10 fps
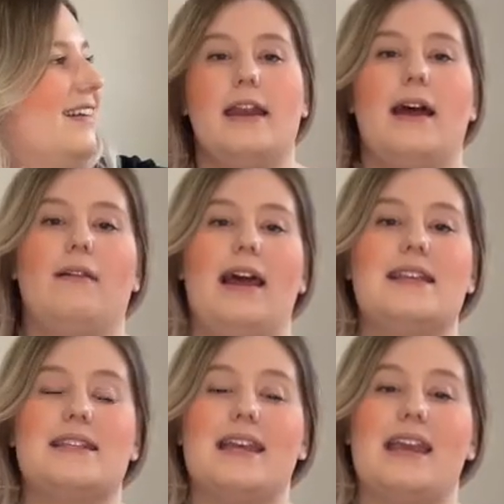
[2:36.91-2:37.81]
Now
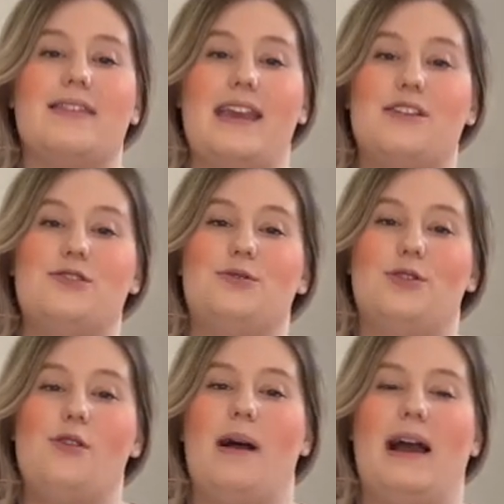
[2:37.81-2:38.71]
lastly, the actual
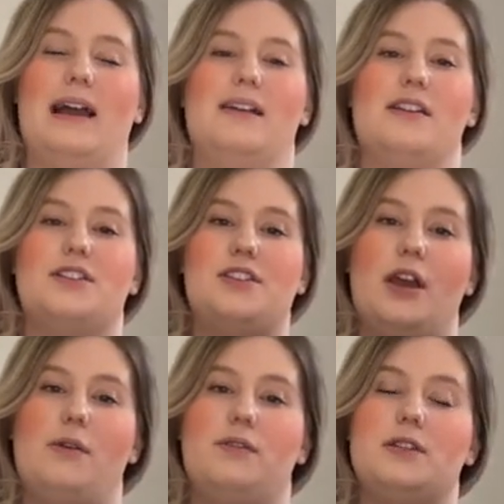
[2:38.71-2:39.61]
doormat. So
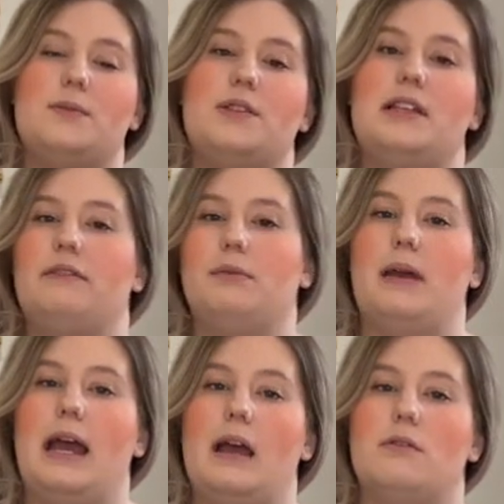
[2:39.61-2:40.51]
this was
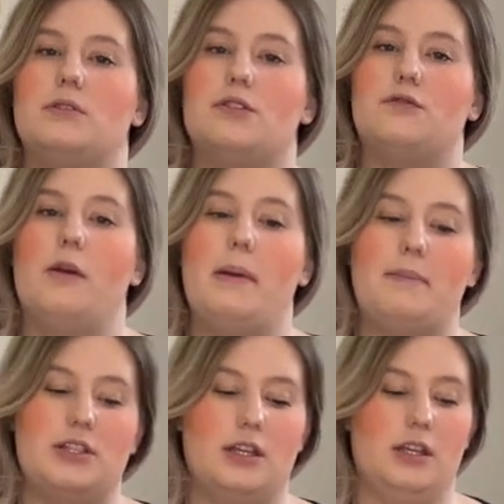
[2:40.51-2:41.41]
£7, it's from
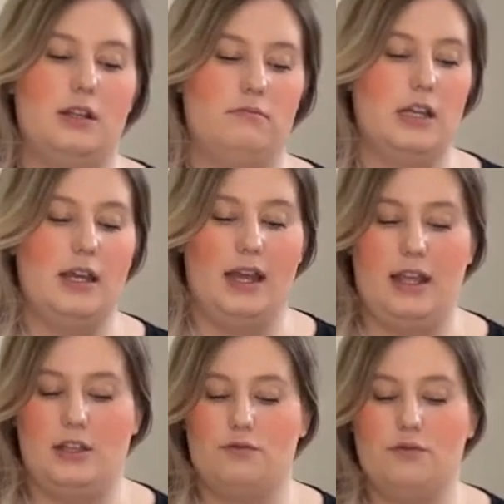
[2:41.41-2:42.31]
Amazon.
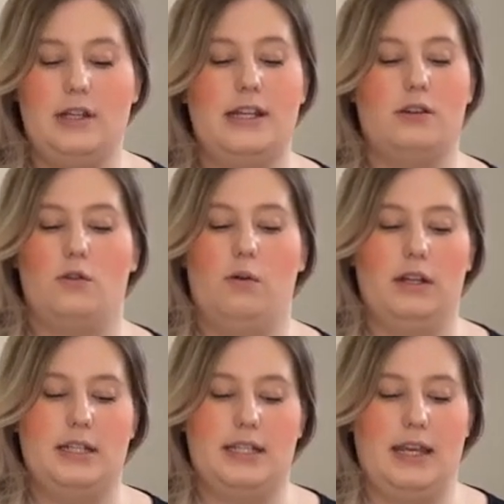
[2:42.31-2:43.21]
It's really good
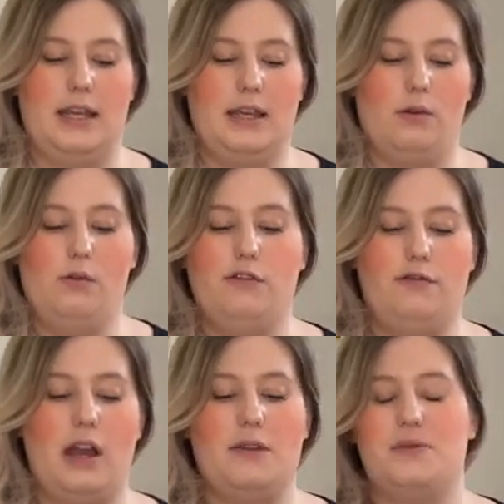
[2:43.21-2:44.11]
quality. All the
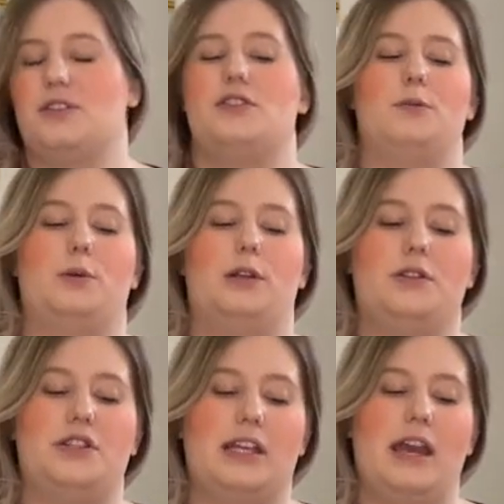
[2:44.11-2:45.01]
fibers are super
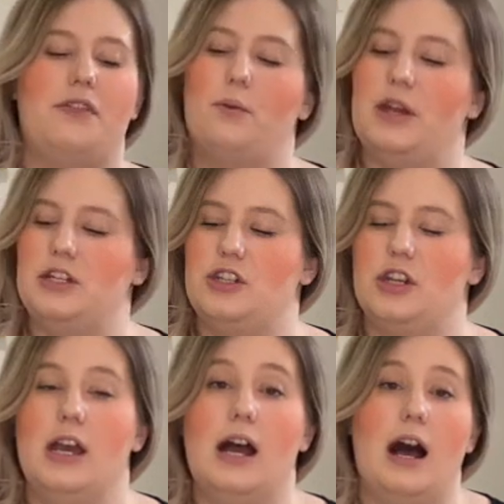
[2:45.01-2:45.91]
close together, which
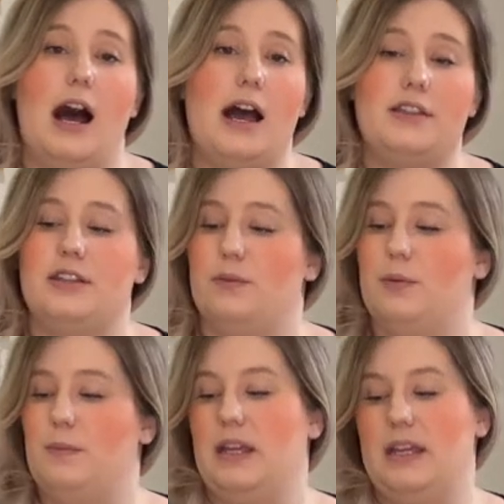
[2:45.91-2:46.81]
I think will
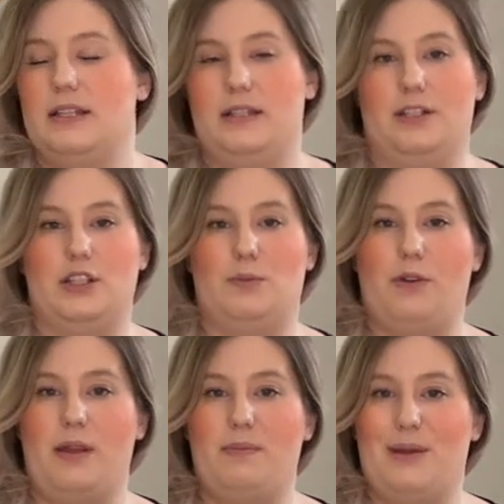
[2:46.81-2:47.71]
be easier to
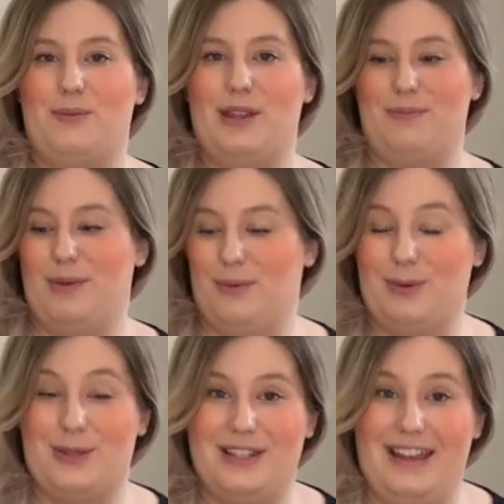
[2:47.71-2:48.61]
spray paint with, but we'll
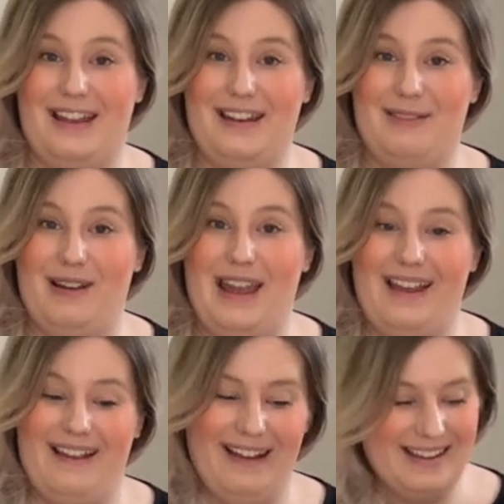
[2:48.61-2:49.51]
see a little
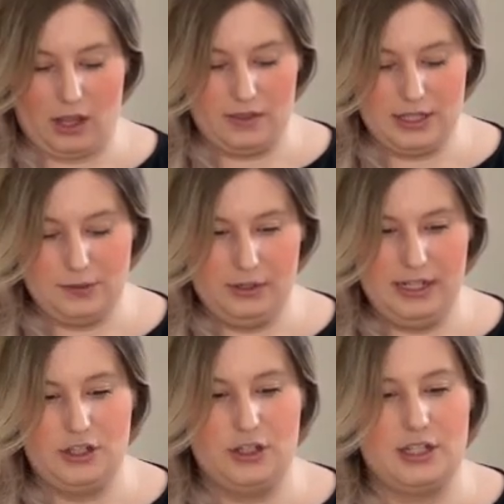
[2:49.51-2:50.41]
later. This one
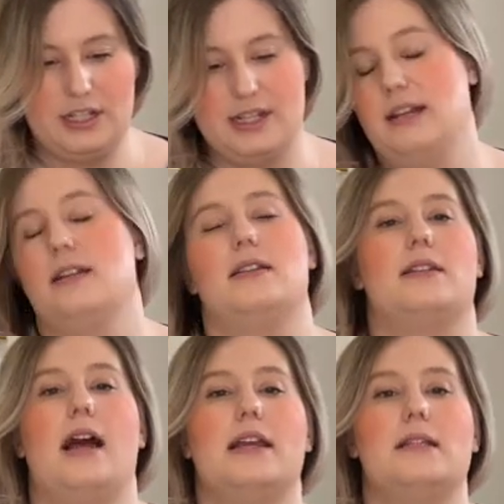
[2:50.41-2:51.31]
is just a standard
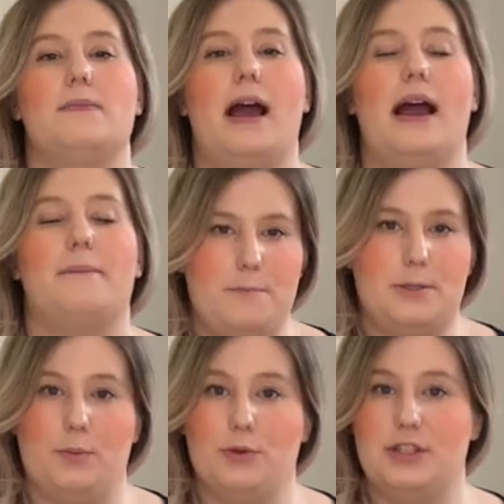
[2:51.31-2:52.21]
size mat,
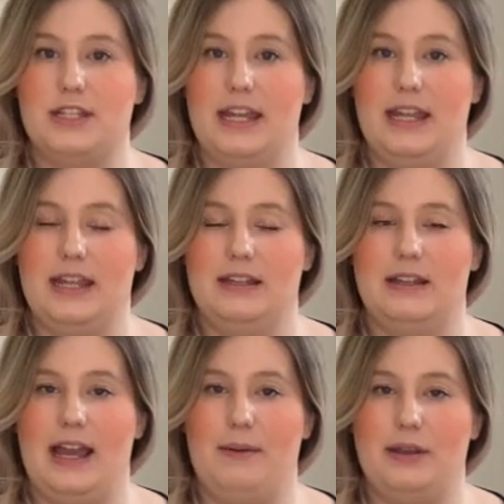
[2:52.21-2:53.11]
so we'll see
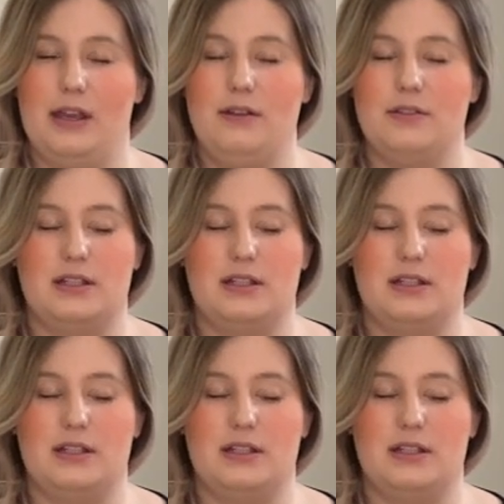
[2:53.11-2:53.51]
how it goes.